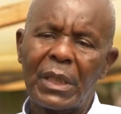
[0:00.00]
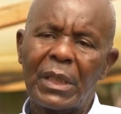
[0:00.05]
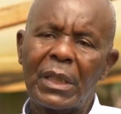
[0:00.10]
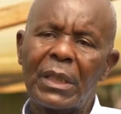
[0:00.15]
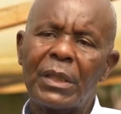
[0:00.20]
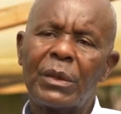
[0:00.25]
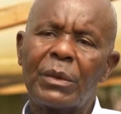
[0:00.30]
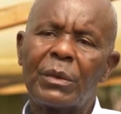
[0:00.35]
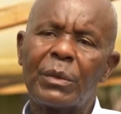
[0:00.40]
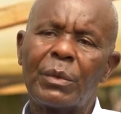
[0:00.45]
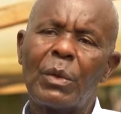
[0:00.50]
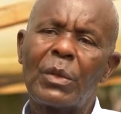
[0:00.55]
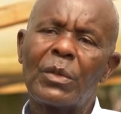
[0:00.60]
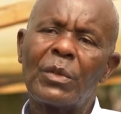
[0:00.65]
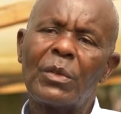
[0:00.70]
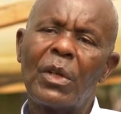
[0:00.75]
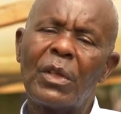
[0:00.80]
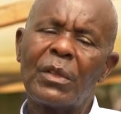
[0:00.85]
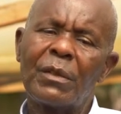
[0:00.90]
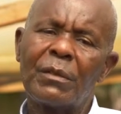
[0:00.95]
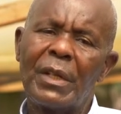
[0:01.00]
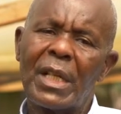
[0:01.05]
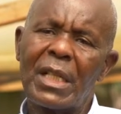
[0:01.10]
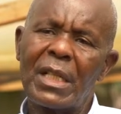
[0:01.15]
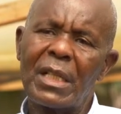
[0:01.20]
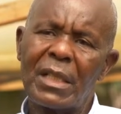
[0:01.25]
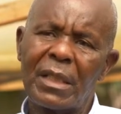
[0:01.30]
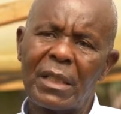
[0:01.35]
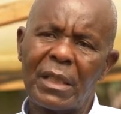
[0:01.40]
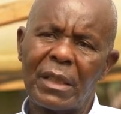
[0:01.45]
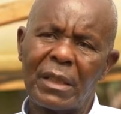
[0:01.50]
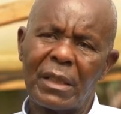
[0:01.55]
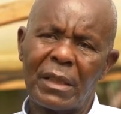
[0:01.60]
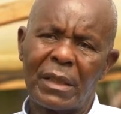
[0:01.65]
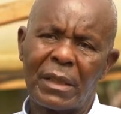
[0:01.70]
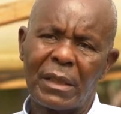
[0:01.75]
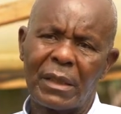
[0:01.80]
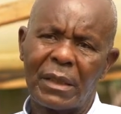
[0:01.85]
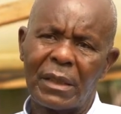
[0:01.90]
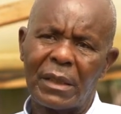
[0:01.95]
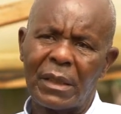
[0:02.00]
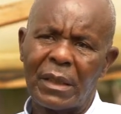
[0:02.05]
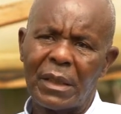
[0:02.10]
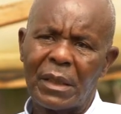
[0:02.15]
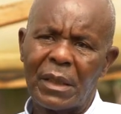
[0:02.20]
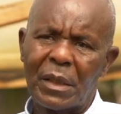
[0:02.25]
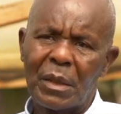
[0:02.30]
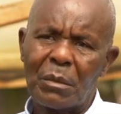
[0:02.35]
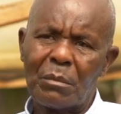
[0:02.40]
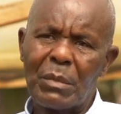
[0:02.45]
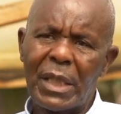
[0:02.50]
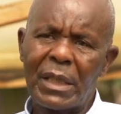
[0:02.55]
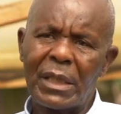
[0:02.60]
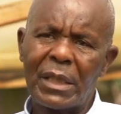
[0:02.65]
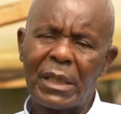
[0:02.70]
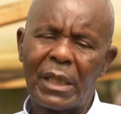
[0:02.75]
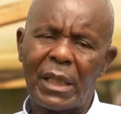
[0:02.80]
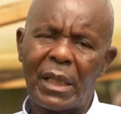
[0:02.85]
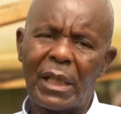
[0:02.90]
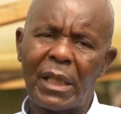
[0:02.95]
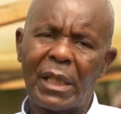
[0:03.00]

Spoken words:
It was not very easy, but